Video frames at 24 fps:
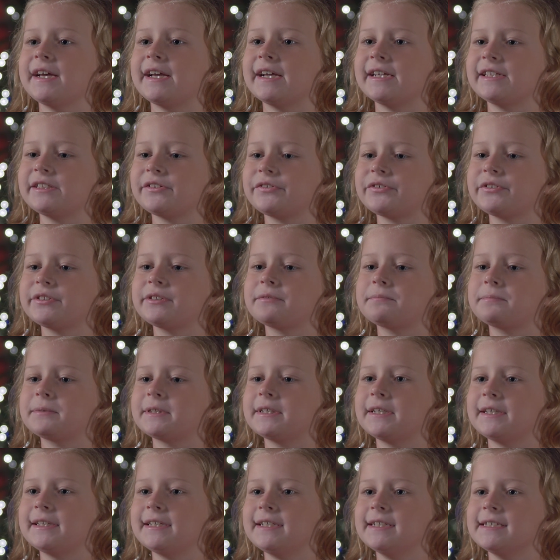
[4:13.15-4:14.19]
Angels
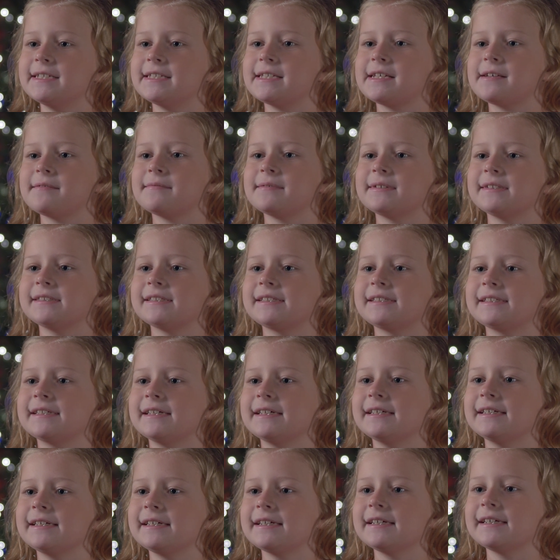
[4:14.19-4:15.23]
appeared to them and
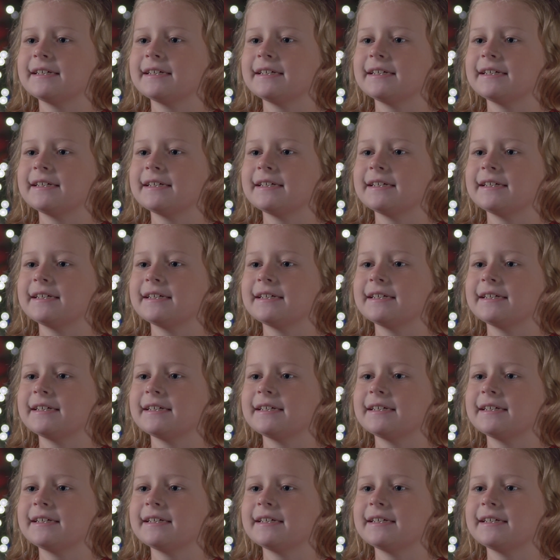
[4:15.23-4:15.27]
said,